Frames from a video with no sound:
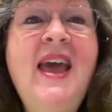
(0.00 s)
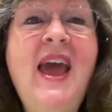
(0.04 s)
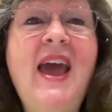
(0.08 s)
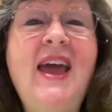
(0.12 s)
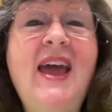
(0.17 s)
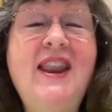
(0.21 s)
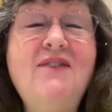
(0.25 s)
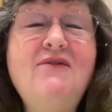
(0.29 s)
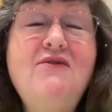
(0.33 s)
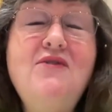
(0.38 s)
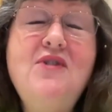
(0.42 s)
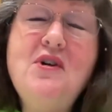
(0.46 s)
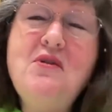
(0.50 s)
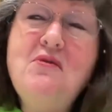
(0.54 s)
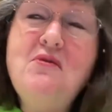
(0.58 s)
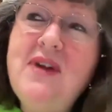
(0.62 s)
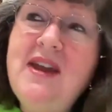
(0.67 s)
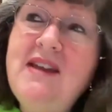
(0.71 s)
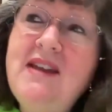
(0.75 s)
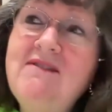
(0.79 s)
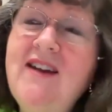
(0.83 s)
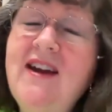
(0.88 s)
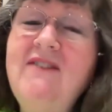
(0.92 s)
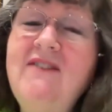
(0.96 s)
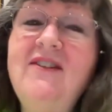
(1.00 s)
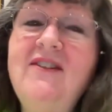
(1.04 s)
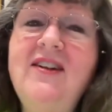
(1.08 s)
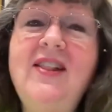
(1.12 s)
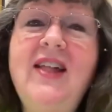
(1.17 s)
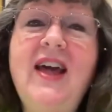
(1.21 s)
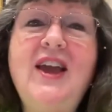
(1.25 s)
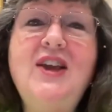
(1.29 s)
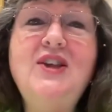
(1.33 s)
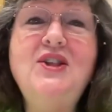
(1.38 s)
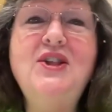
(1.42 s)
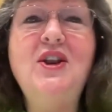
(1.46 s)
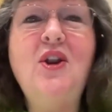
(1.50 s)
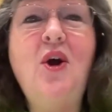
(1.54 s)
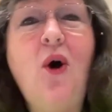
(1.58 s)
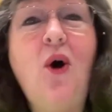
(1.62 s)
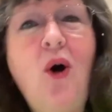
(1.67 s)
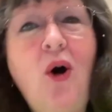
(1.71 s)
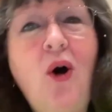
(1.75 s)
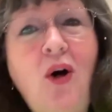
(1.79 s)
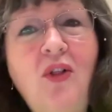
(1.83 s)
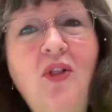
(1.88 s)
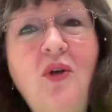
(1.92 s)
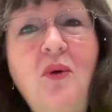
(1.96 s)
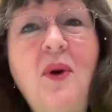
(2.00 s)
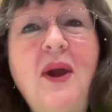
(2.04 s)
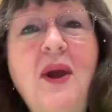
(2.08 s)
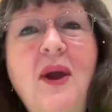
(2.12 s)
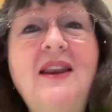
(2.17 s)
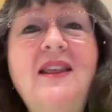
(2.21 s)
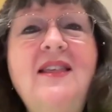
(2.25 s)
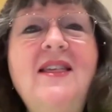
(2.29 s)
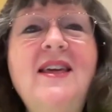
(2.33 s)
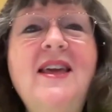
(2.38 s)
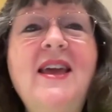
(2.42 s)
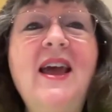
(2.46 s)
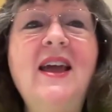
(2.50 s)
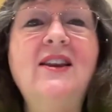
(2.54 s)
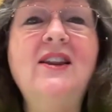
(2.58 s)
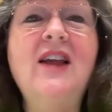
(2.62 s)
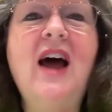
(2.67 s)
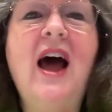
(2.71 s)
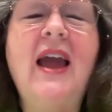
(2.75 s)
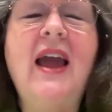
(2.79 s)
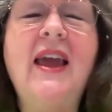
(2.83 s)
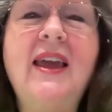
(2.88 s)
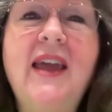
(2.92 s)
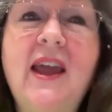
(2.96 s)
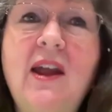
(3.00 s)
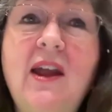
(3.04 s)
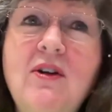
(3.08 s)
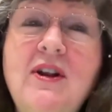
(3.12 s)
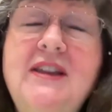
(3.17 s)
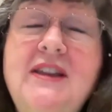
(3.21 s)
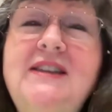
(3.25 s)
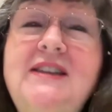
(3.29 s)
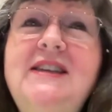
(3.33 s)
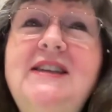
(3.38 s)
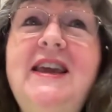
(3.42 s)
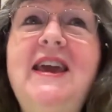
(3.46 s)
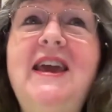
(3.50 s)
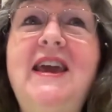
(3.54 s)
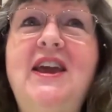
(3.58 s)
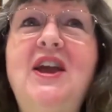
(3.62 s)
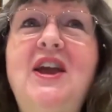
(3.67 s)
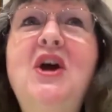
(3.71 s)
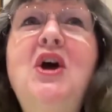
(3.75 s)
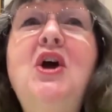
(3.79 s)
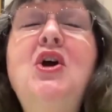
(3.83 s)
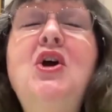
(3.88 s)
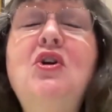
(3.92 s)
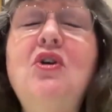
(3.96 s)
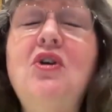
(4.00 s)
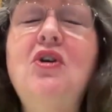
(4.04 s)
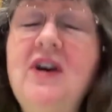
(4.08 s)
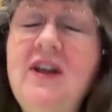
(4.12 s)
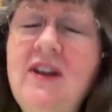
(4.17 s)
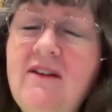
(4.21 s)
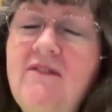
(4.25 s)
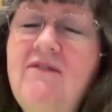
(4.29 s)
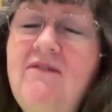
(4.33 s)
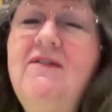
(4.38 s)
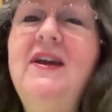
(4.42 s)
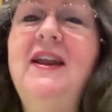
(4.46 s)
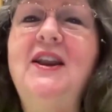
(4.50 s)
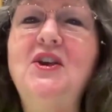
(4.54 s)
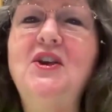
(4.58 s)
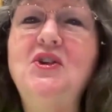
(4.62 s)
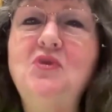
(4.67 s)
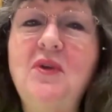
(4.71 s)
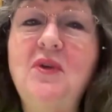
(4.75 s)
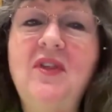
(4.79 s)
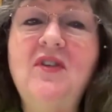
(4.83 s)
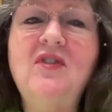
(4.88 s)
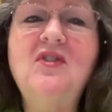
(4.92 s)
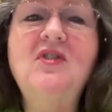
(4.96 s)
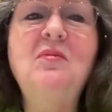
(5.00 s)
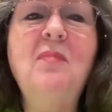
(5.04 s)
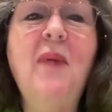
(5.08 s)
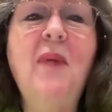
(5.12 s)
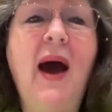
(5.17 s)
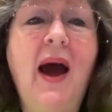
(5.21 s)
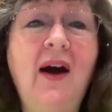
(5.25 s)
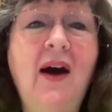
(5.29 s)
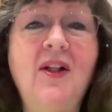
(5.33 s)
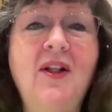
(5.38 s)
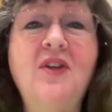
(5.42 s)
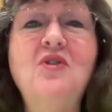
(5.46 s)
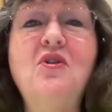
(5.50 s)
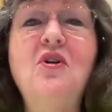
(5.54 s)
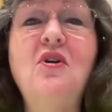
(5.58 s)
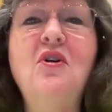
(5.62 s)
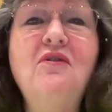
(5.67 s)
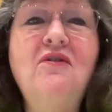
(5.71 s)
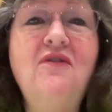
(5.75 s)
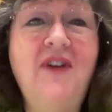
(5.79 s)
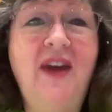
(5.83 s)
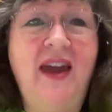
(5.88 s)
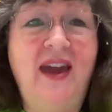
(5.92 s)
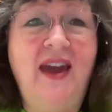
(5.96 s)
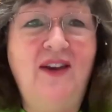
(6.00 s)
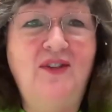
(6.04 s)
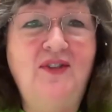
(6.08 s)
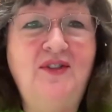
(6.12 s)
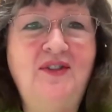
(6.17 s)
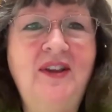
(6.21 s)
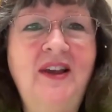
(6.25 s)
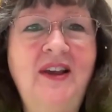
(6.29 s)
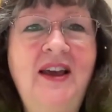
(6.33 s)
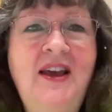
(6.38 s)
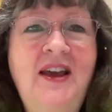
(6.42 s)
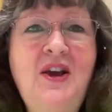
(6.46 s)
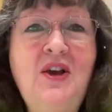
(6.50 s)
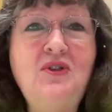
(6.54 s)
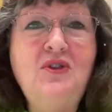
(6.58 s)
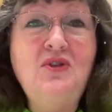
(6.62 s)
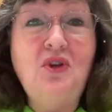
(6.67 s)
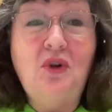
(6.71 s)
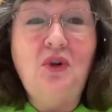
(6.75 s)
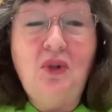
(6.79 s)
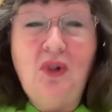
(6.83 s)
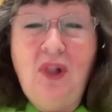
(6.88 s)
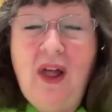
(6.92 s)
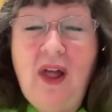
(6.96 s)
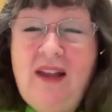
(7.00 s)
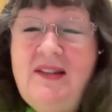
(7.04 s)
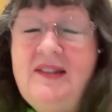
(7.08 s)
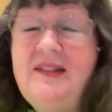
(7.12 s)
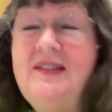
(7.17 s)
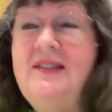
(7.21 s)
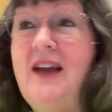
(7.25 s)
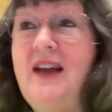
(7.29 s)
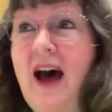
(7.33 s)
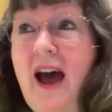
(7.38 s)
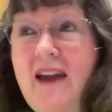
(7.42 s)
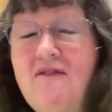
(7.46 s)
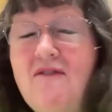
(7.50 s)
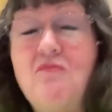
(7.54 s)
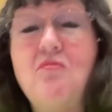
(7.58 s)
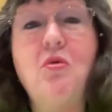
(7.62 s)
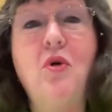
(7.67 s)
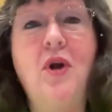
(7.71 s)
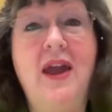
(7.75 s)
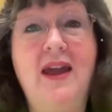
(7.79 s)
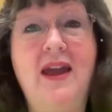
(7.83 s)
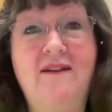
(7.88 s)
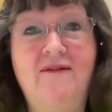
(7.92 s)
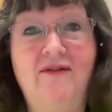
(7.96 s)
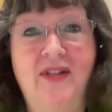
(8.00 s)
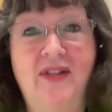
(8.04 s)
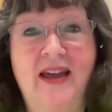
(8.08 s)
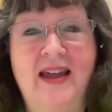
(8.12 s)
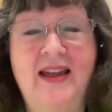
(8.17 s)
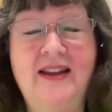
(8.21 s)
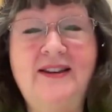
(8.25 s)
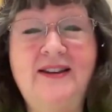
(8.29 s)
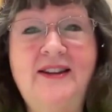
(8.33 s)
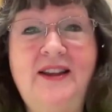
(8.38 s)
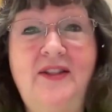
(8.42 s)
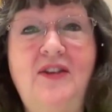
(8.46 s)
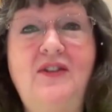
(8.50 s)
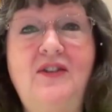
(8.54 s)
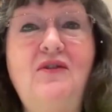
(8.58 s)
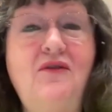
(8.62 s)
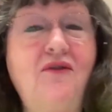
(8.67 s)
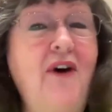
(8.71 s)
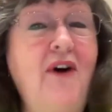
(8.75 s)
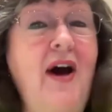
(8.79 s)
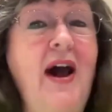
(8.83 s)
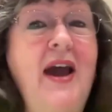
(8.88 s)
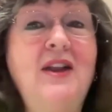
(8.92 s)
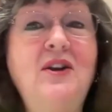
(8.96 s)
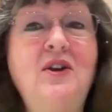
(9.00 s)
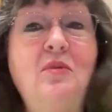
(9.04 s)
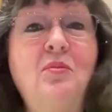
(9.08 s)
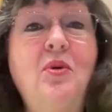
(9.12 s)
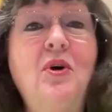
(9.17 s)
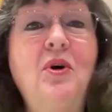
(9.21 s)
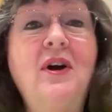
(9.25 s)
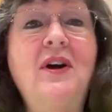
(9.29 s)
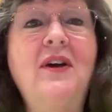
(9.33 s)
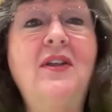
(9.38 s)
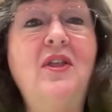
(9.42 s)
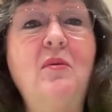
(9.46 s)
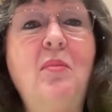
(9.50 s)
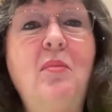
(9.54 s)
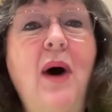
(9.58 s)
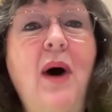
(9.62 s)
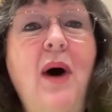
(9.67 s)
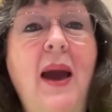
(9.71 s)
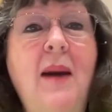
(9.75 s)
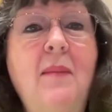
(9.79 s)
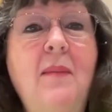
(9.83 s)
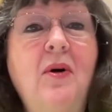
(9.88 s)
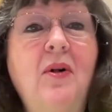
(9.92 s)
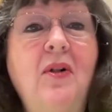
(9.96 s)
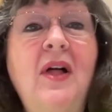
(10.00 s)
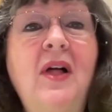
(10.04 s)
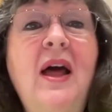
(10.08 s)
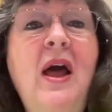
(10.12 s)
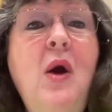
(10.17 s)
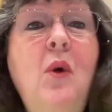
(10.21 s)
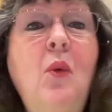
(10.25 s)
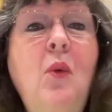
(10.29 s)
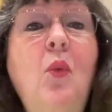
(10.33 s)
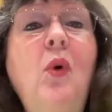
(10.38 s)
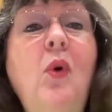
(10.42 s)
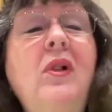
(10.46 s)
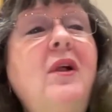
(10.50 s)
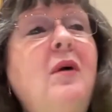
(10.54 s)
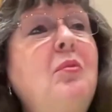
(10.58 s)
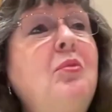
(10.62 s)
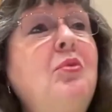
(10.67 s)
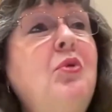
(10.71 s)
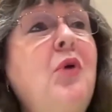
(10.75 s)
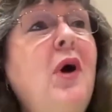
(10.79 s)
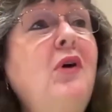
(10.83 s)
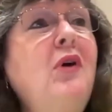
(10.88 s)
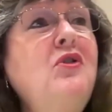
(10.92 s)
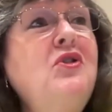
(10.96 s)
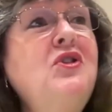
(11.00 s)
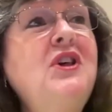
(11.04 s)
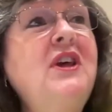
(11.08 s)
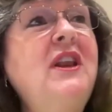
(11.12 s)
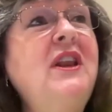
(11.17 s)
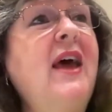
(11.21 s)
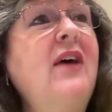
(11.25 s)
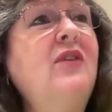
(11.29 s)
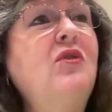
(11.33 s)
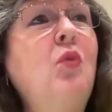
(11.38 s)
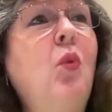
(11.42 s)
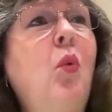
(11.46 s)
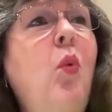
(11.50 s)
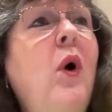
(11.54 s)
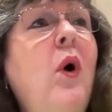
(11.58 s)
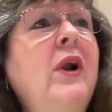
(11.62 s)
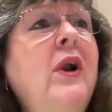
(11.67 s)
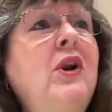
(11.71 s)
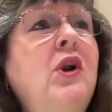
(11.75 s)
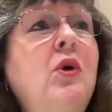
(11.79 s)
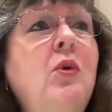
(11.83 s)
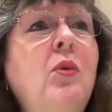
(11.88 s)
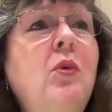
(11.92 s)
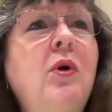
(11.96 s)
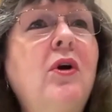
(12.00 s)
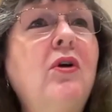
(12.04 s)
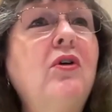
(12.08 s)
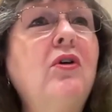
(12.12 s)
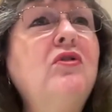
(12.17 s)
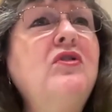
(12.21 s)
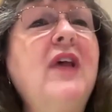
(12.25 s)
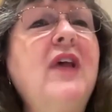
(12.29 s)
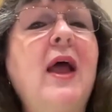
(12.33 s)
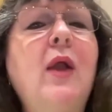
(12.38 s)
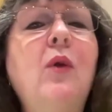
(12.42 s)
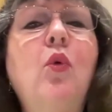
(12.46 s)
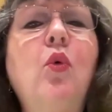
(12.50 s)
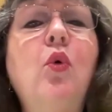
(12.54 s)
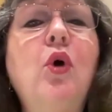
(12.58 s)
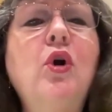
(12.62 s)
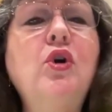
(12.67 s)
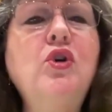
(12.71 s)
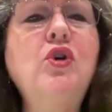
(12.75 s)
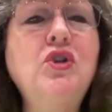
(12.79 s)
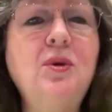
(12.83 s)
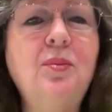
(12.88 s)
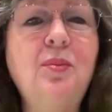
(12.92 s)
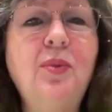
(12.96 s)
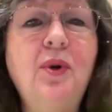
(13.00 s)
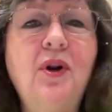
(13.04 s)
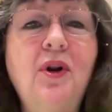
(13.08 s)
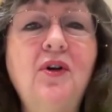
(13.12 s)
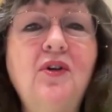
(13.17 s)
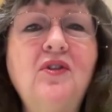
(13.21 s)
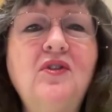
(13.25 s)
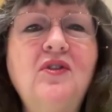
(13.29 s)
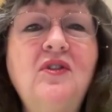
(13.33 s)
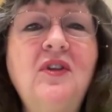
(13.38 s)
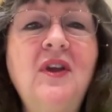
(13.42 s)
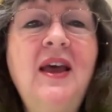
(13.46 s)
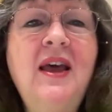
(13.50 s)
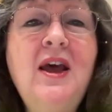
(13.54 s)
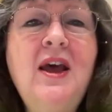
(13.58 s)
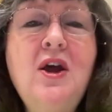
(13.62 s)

And if you read Revelation all the way to the end, I guarantee you're going to finish with a smile on your face. So let's dive bravely into this final book of the Bible. We'll approach it as wanderers and worshipers.